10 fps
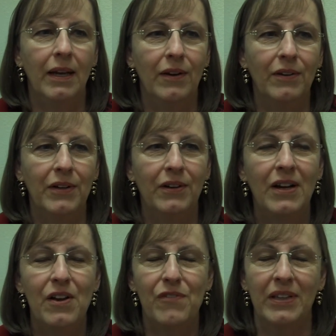I don't know.
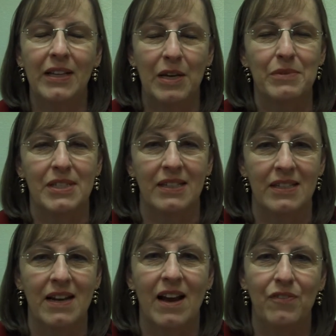Felt like I was going
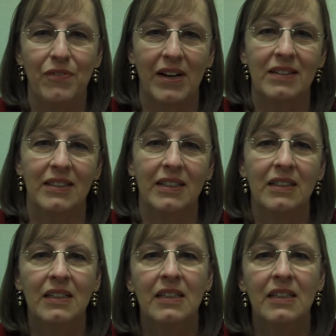to die, frankly.